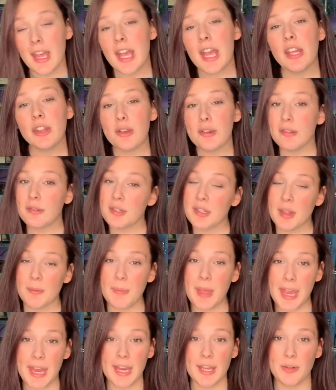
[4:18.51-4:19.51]
And those were
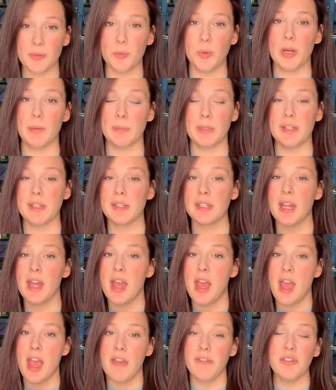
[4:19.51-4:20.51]
some hand warmers.
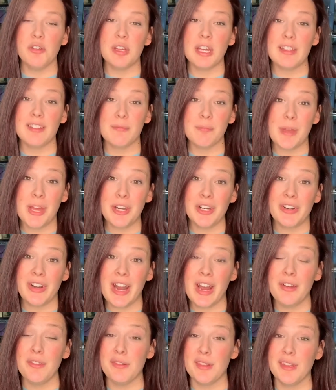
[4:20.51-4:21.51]
You guys have been
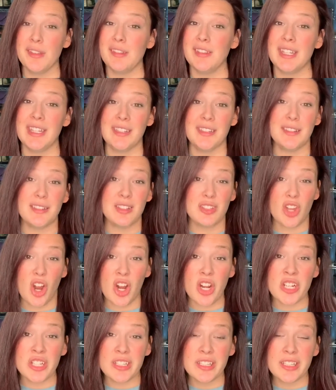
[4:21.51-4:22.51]
around since the
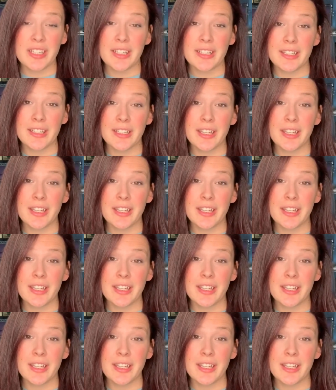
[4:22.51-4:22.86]
start